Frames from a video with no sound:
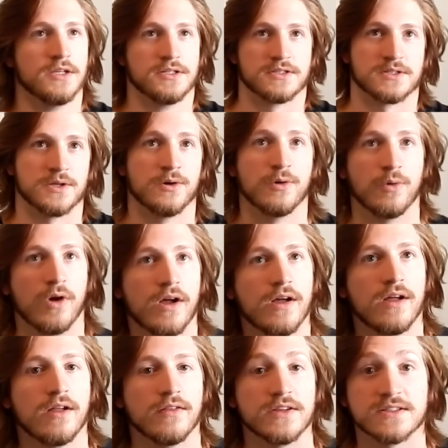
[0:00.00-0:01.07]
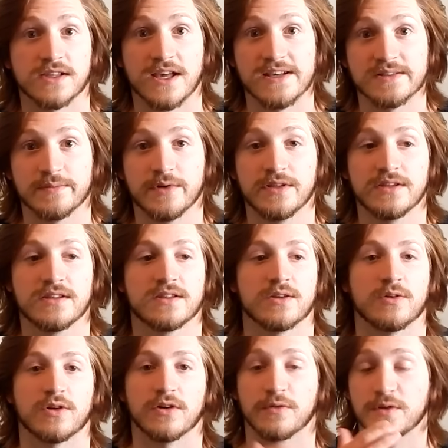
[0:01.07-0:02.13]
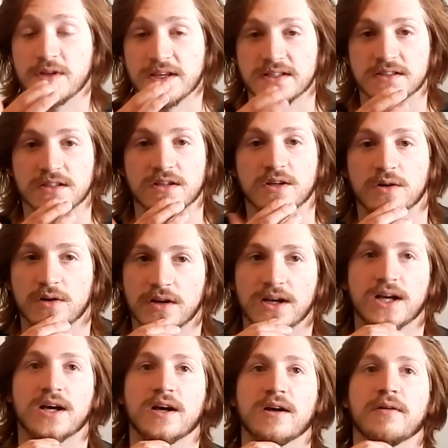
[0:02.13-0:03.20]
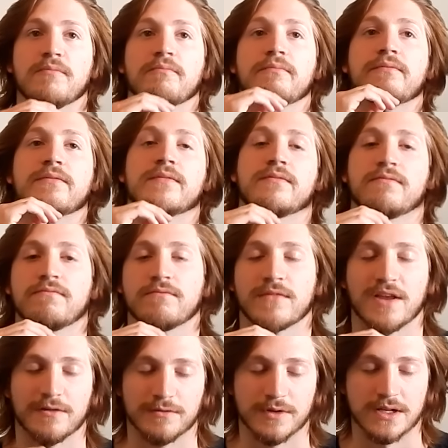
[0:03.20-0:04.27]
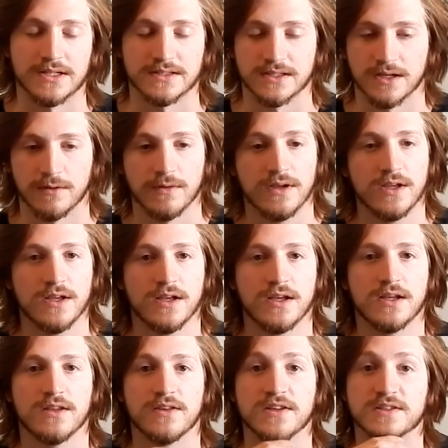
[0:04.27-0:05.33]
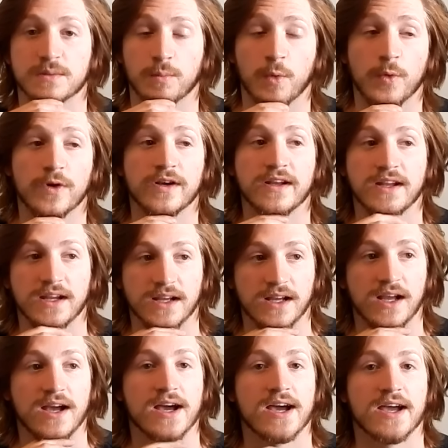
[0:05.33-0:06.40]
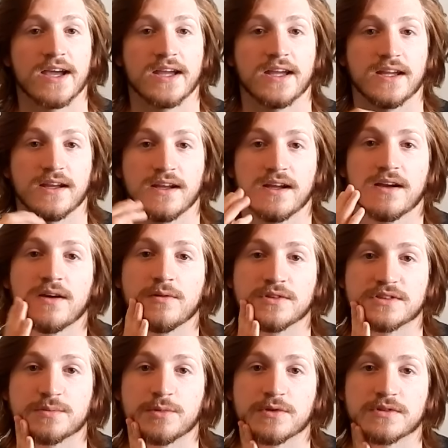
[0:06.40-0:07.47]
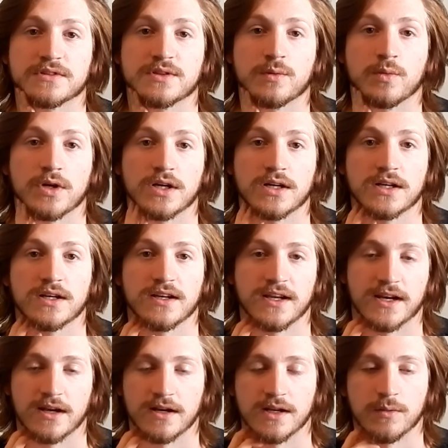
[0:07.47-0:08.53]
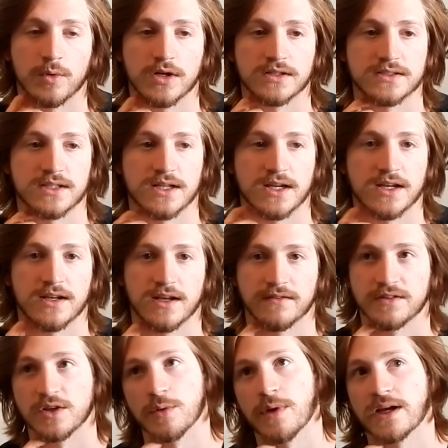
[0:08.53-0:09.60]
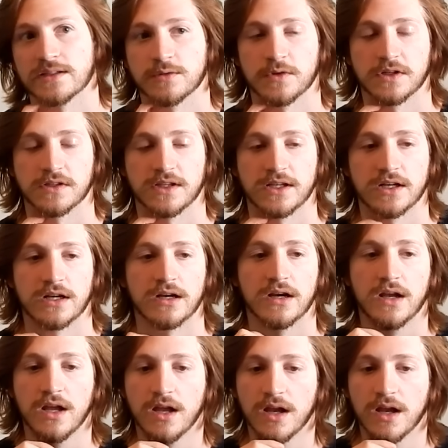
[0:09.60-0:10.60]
So, this last month, or a few days ago, not a few days ago, this morning I was supposed to work, and I already worked today, and I have to go back to work later.